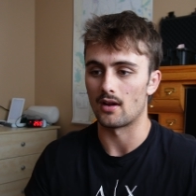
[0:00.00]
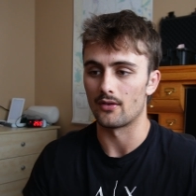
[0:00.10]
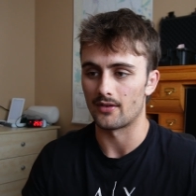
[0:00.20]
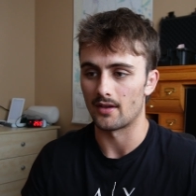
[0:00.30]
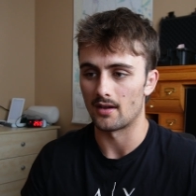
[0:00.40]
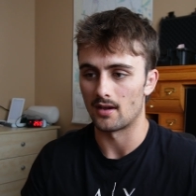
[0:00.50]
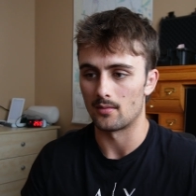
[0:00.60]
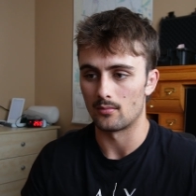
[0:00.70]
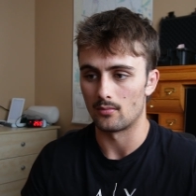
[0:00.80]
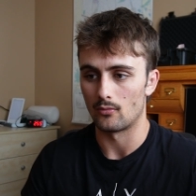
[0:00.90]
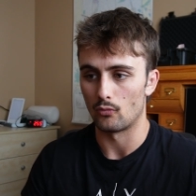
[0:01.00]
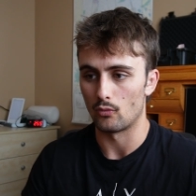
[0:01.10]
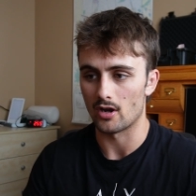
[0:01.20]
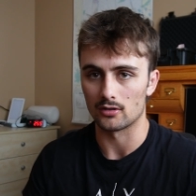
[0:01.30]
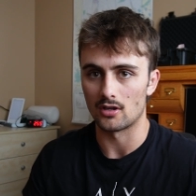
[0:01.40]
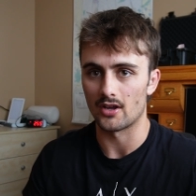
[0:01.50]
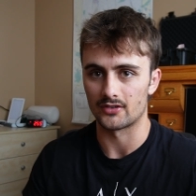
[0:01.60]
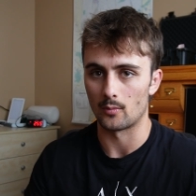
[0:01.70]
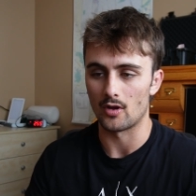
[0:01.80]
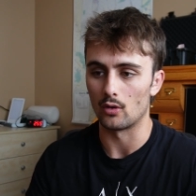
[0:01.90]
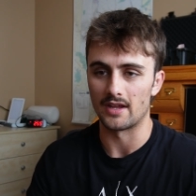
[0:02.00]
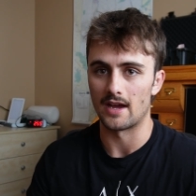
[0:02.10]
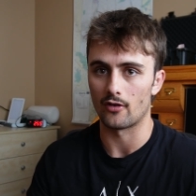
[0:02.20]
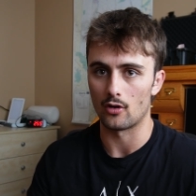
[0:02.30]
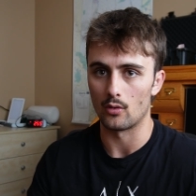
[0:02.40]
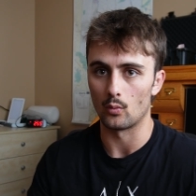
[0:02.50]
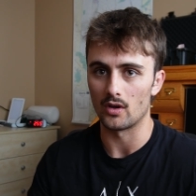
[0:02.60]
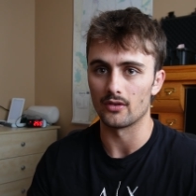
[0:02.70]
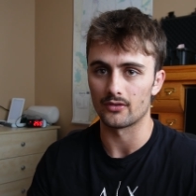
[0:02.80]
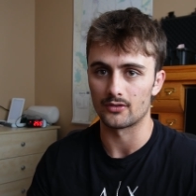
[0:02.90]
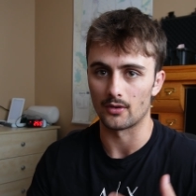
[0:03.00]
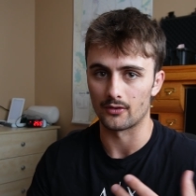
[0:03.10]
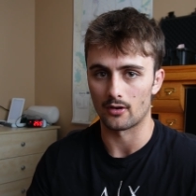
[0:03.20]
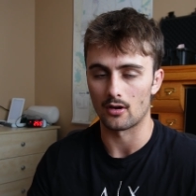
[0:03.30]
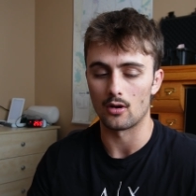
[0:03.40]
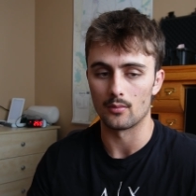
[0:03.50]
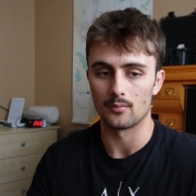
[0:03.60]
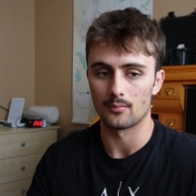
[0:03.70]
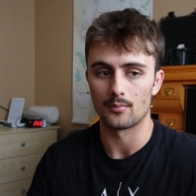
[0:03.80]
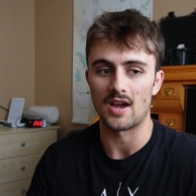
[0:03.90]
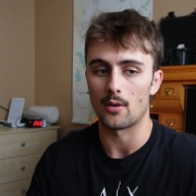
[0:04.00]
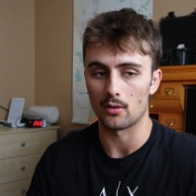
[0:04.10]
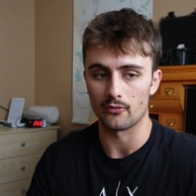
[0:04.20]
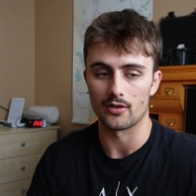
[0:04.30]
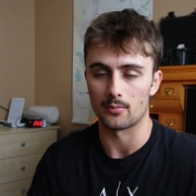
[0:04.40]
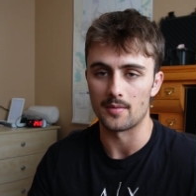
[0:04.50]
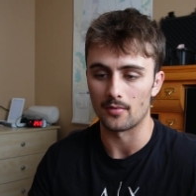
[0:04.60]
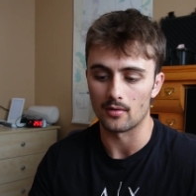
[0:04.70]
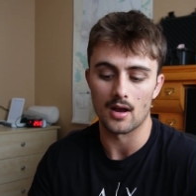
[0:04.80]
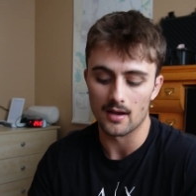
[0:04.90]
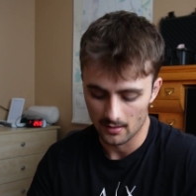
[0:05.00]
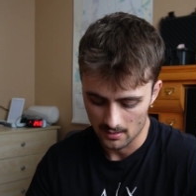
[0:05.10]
else we are lost and we only have our own wills to exert our own power over other people, right?